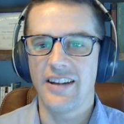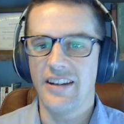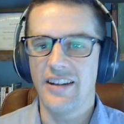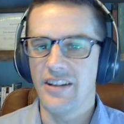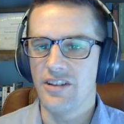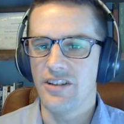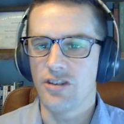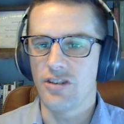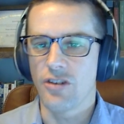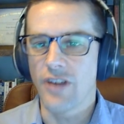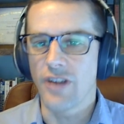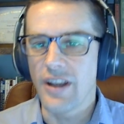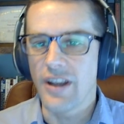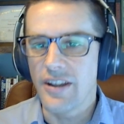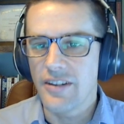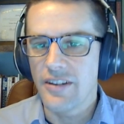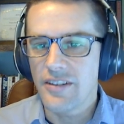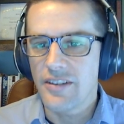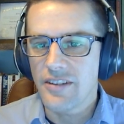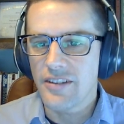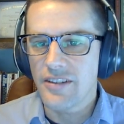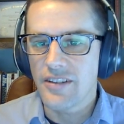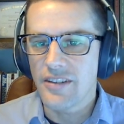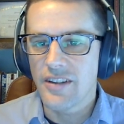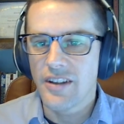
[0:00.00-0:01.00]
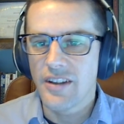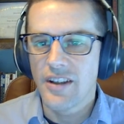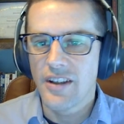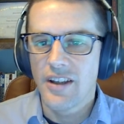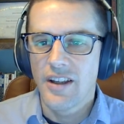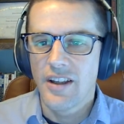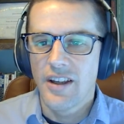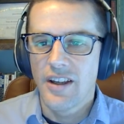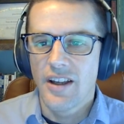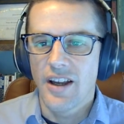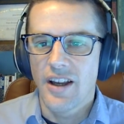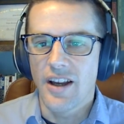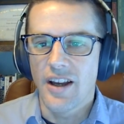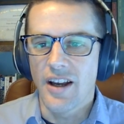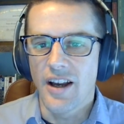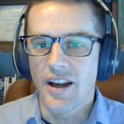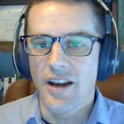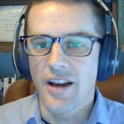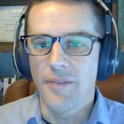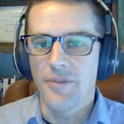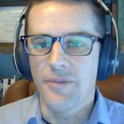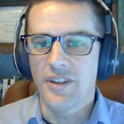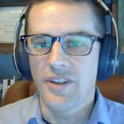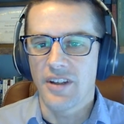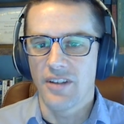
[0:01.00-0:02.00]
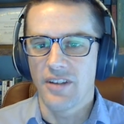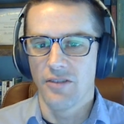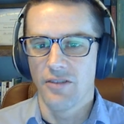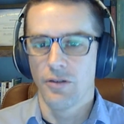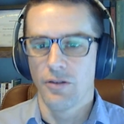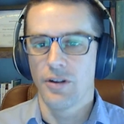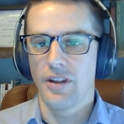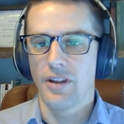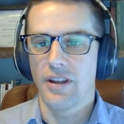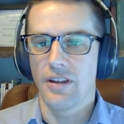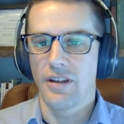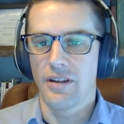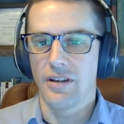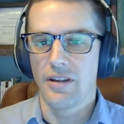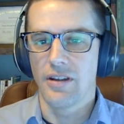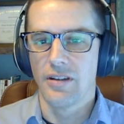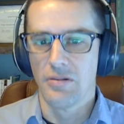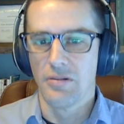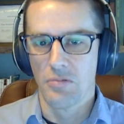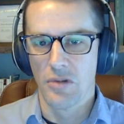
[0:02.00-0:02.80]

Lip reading: hidden trends to really